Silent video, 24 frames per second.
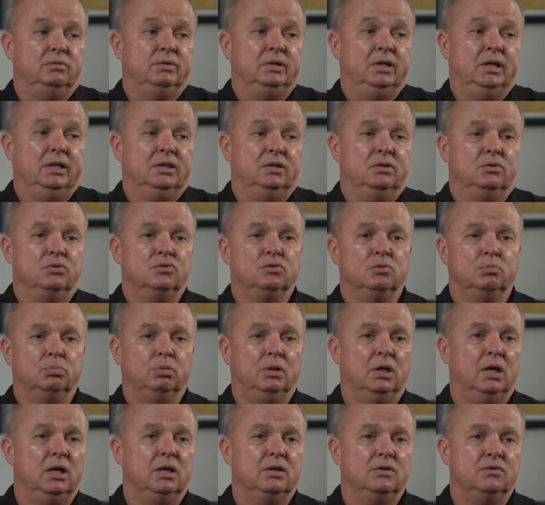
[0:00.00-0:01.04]
If we had no
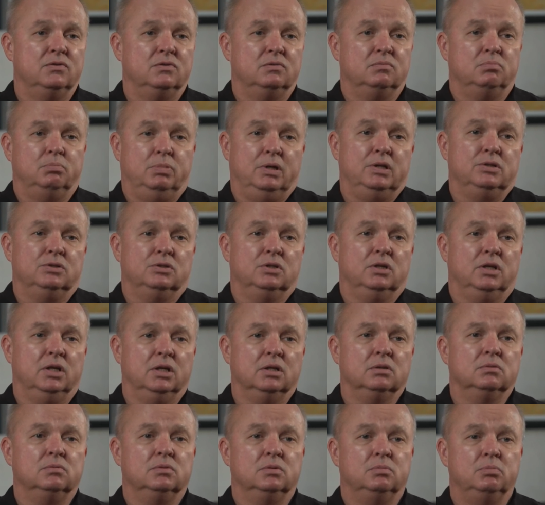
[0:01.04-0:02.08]
supplies, patient
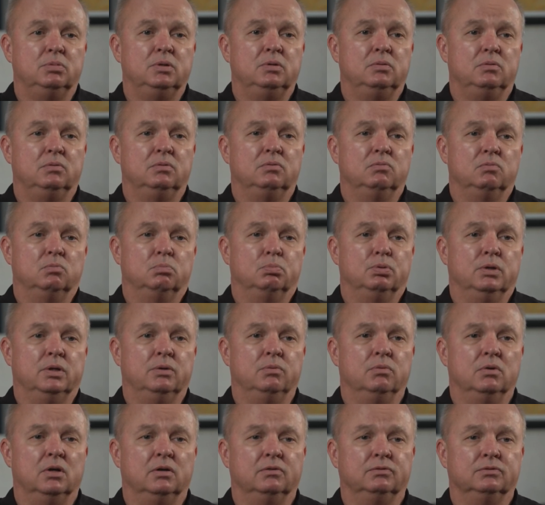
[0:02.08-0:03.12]
care would be
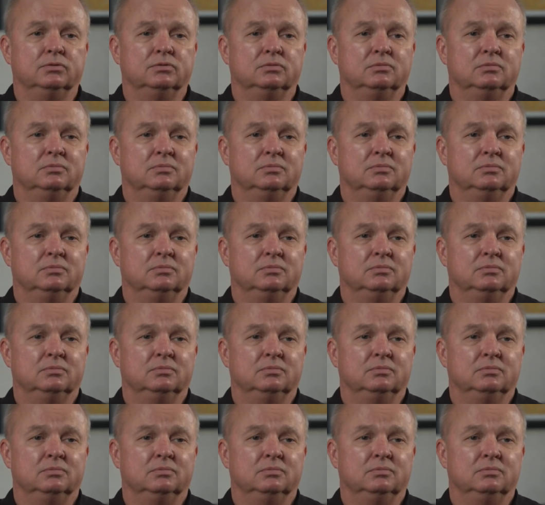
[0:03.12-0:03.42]
pretty rough.